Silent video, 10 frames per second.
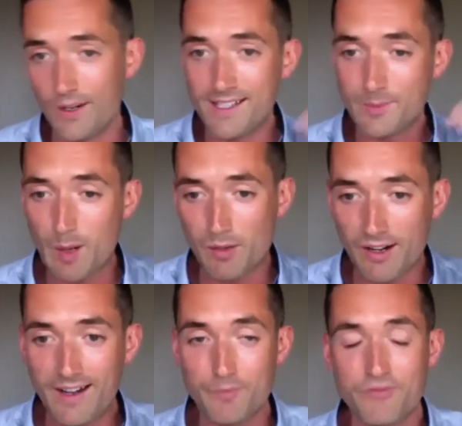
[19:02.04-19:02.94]
into my
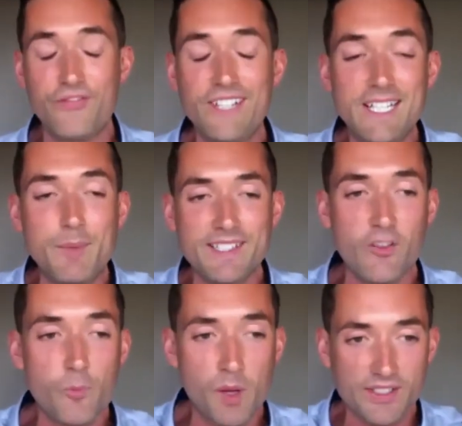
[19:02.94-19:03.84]
brain. I'm feeding myself
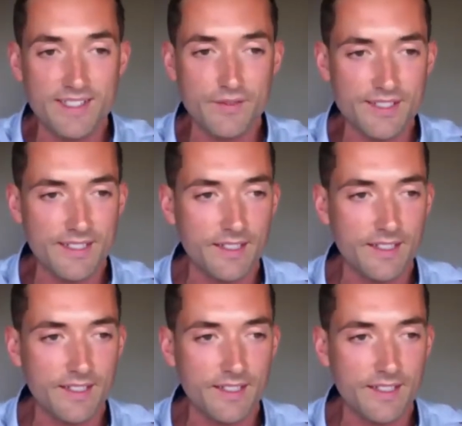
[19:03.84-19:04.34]
positivity.